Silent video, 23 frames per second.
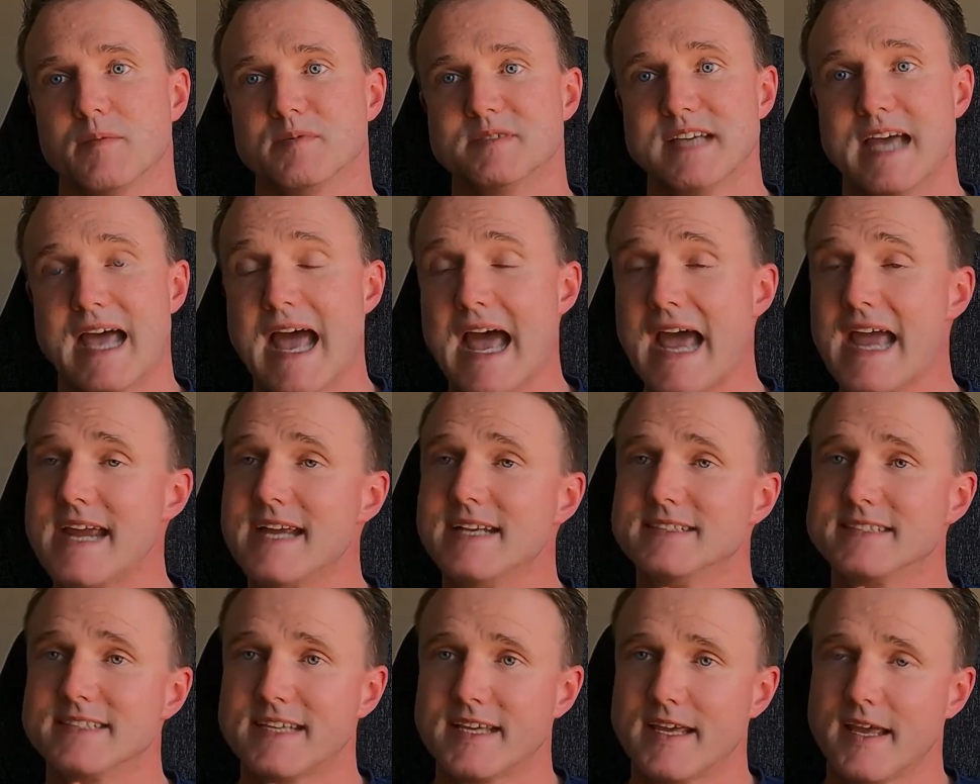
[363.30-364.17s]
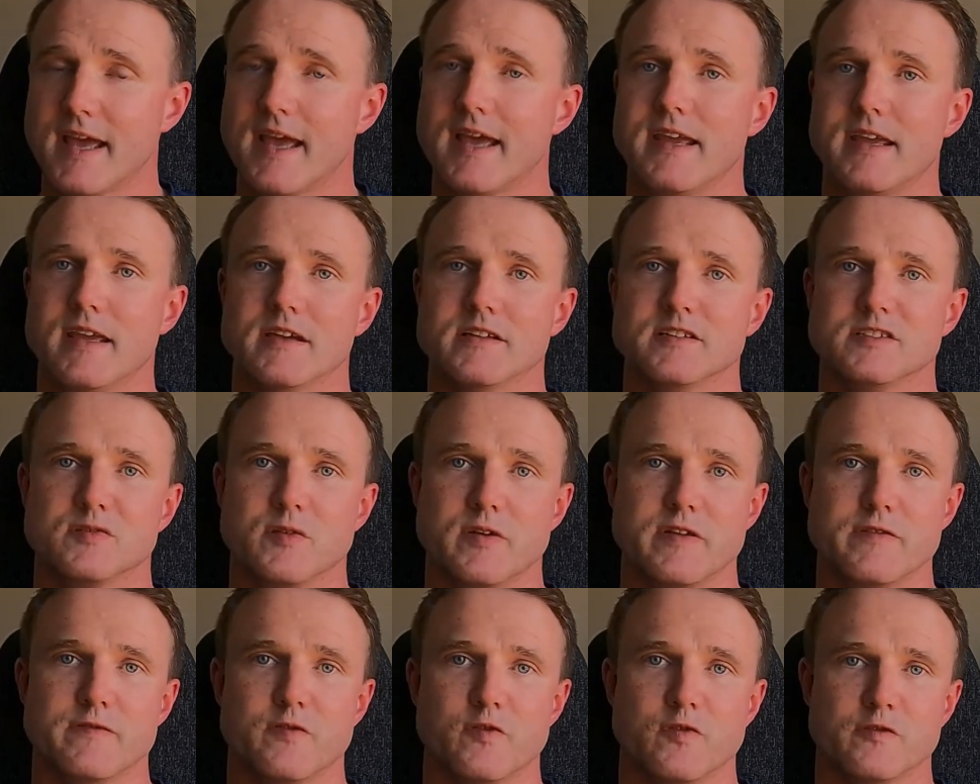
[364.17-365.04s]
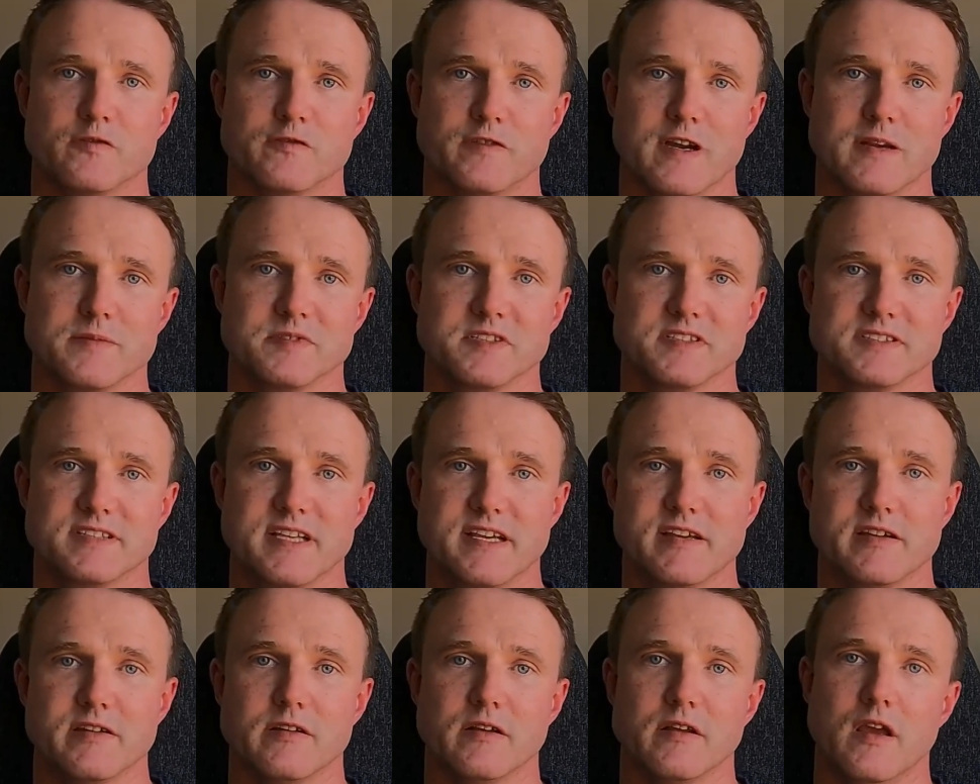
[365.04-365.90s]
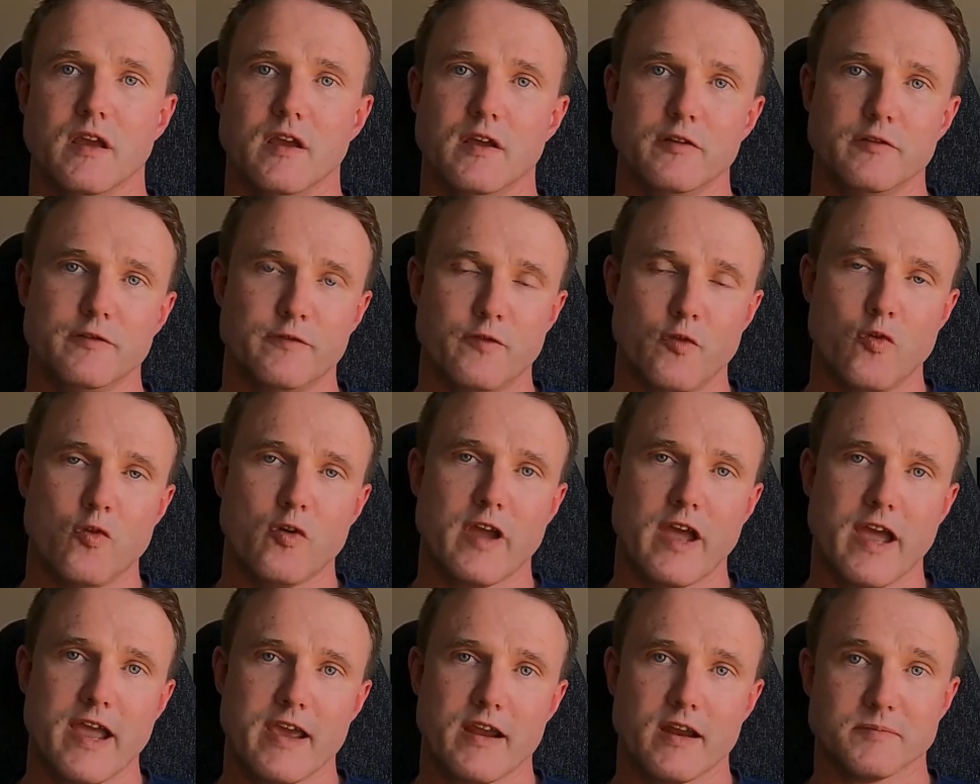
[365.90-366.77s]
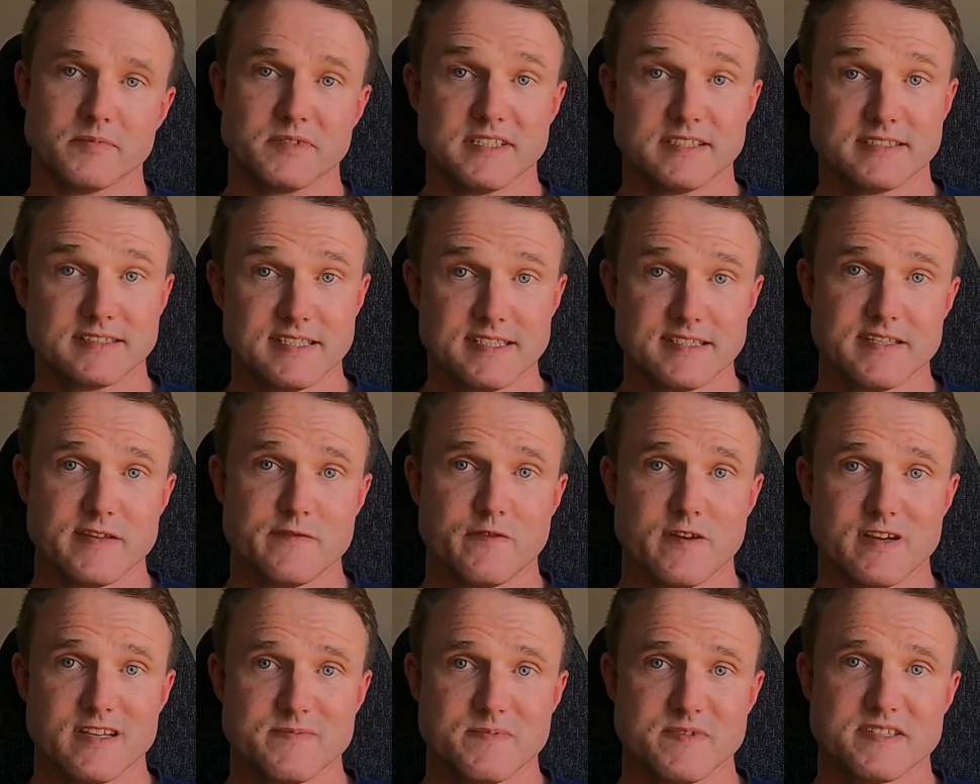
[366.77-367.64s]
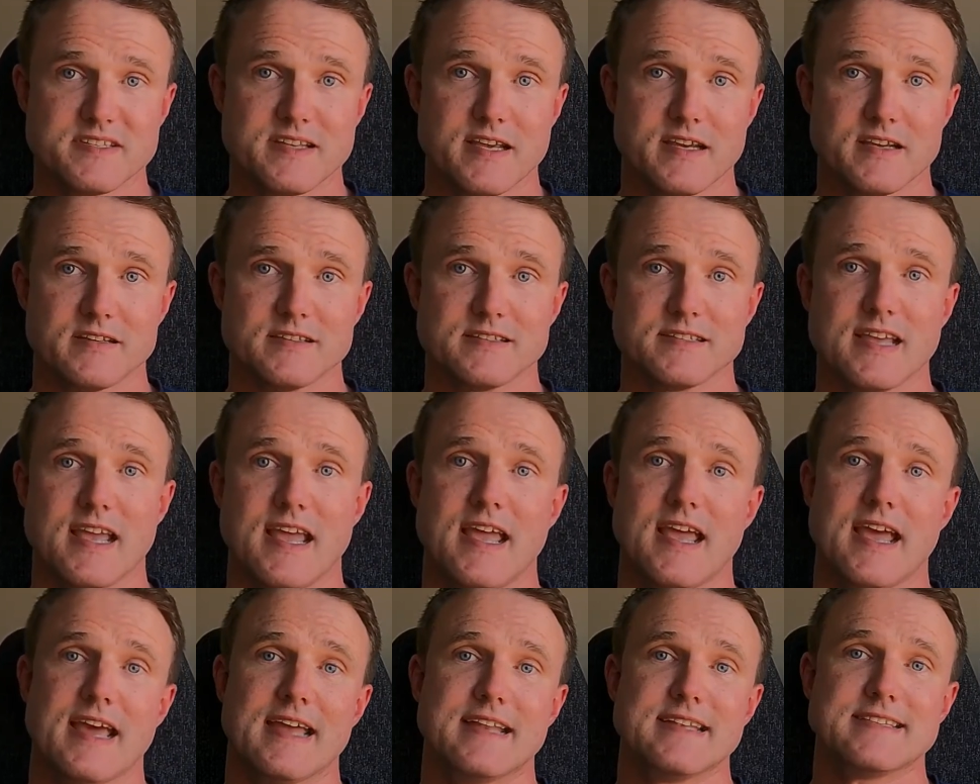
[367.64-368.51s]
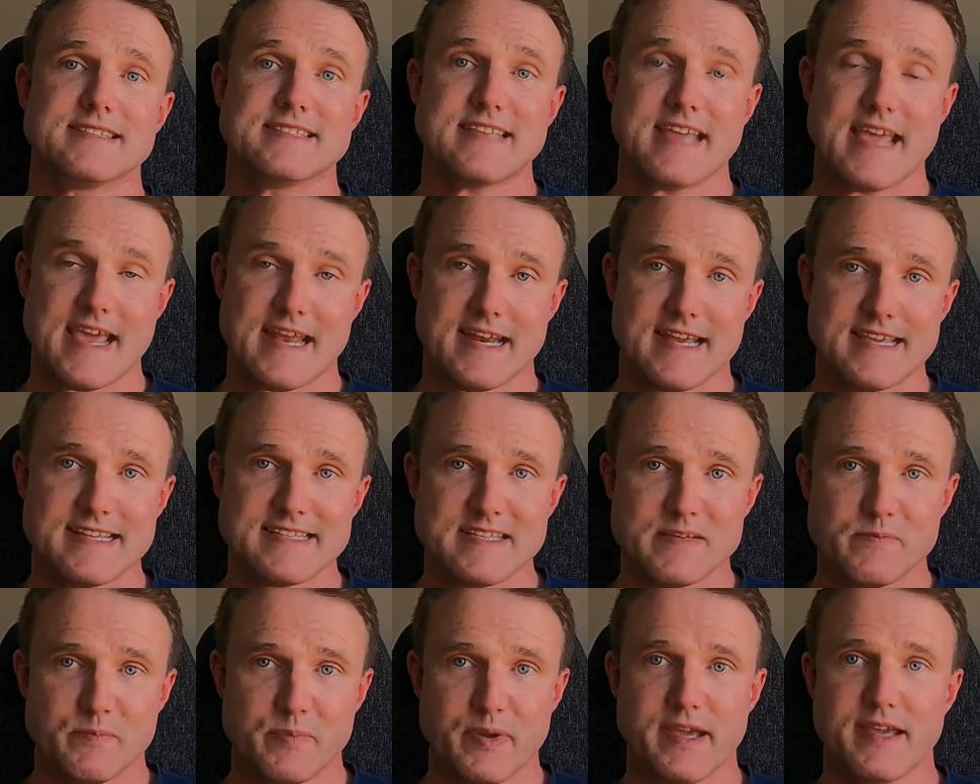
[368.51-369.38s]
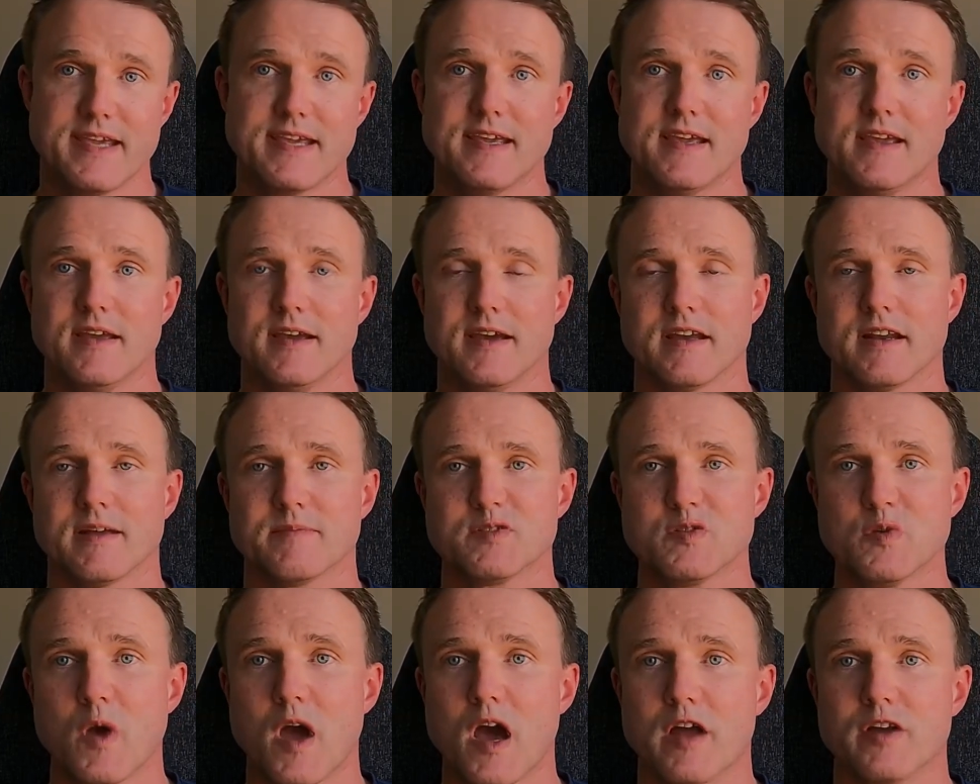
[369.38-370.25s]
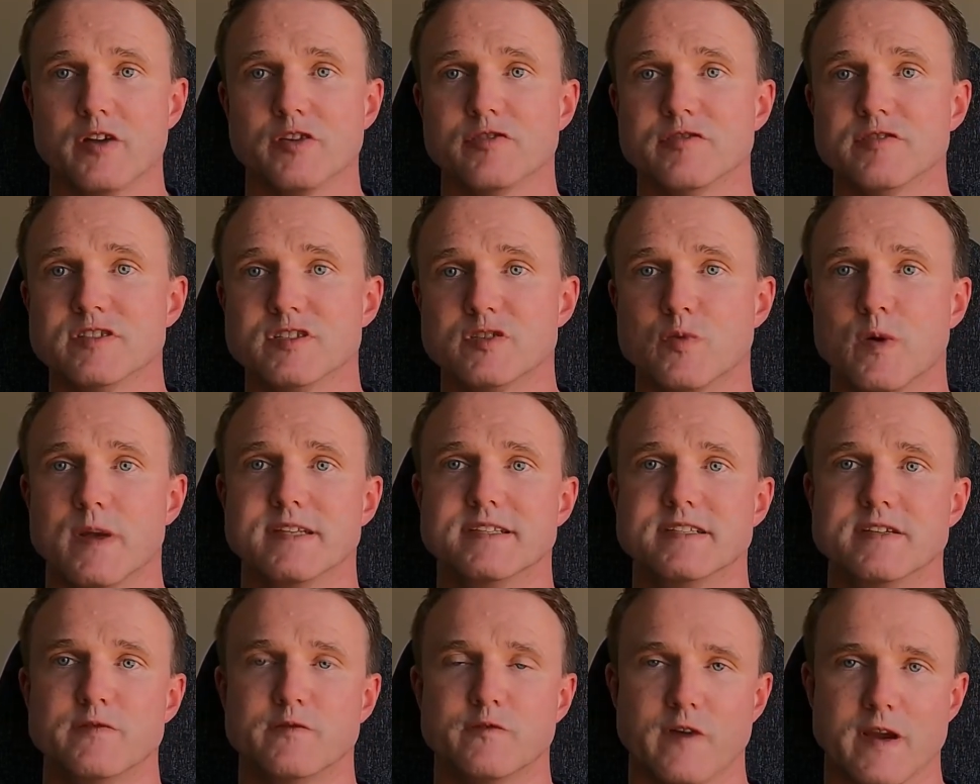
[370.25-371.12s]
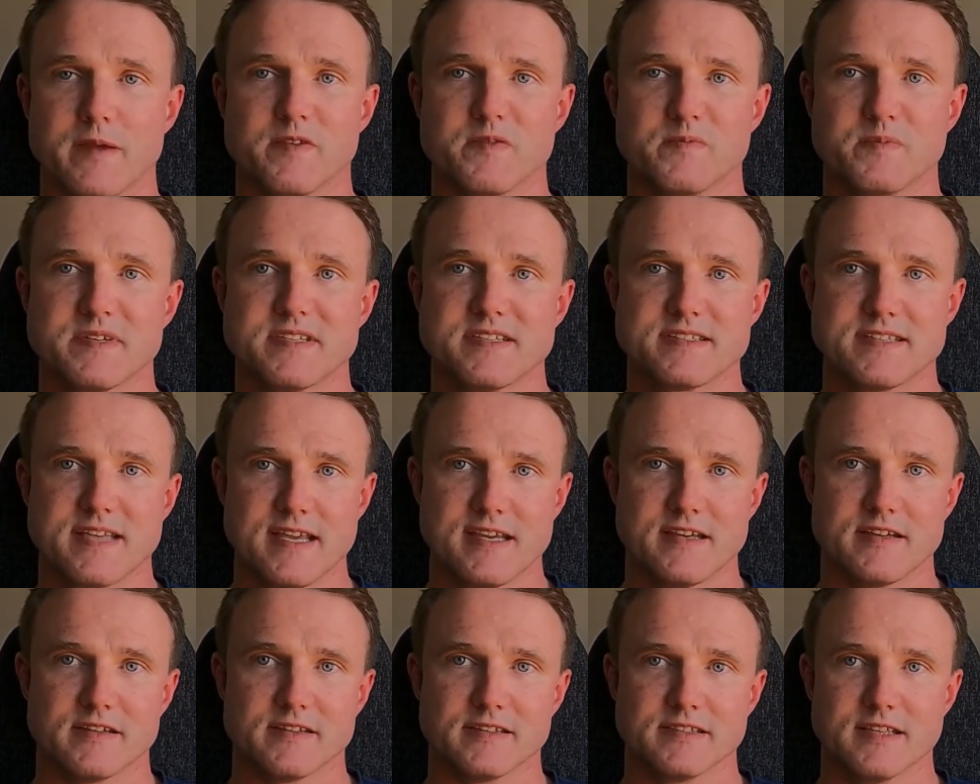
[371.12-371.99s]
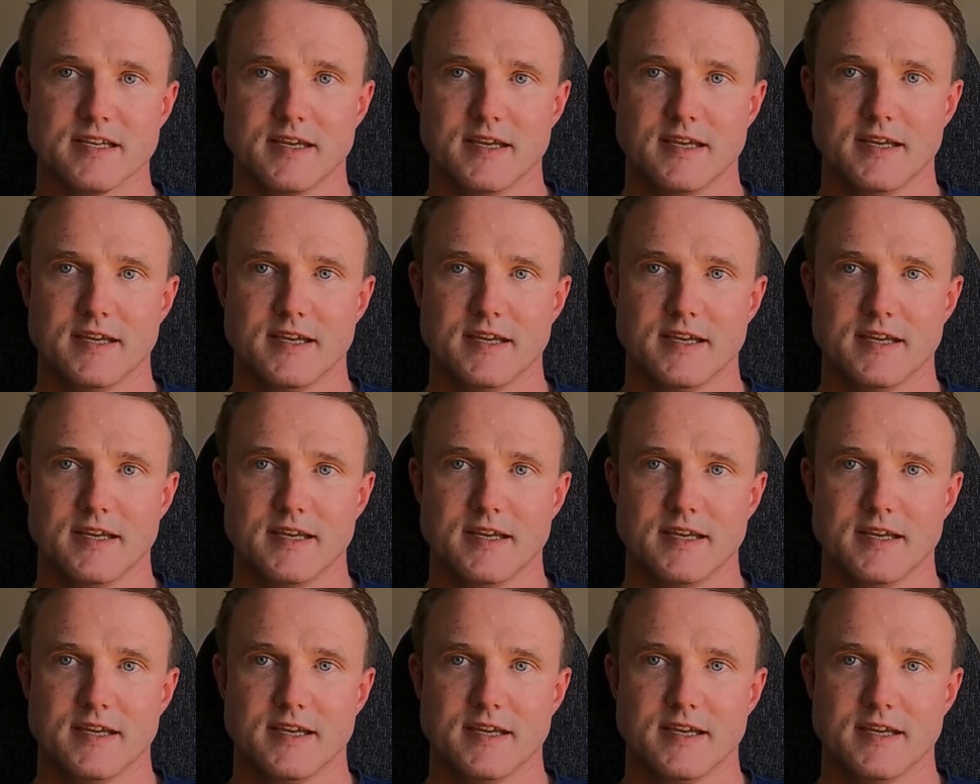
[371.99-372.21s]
up to 8K at 24 frames a second, 4K at up to 60 frames per second, and 1080p at up to 120 frames per second.